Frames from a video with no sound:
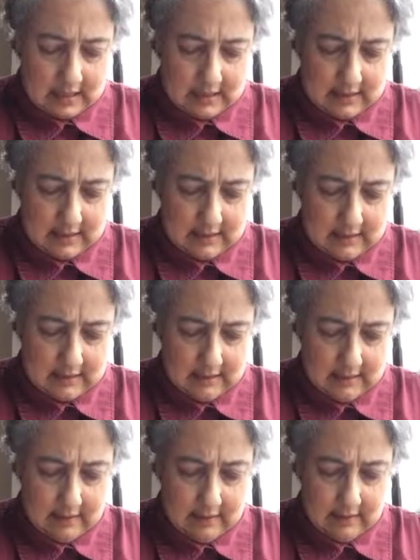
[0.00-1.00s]
Uh,
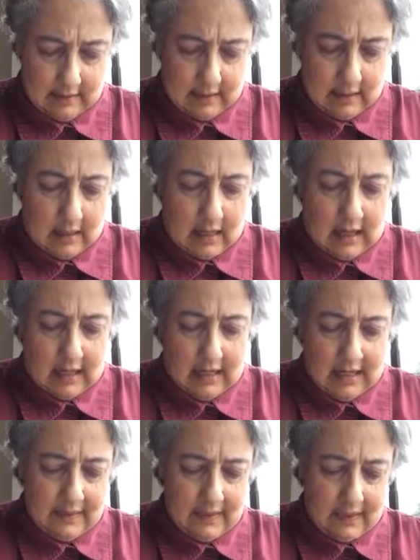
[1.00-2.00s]
I
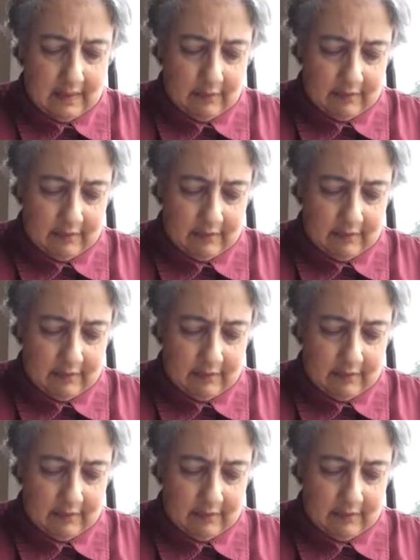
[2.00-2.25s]
like the name